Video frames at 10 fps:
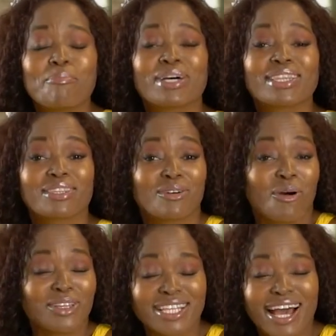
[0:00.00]
But
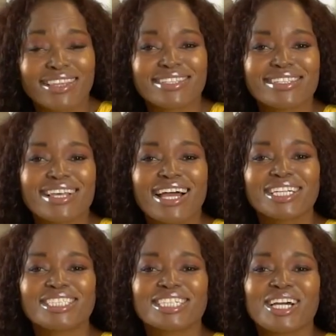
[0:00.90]
on the other
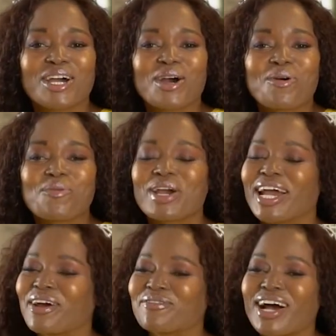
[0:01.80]
side, we
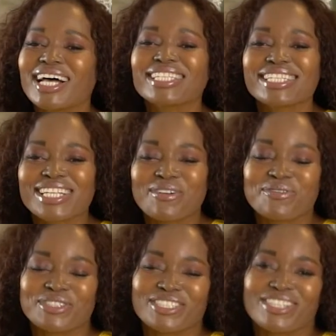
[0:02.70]
have
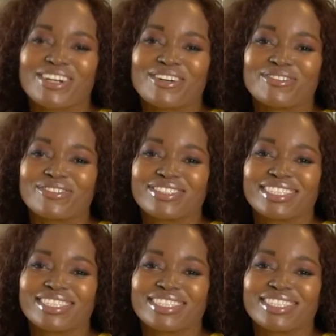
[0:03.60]
unselfish love.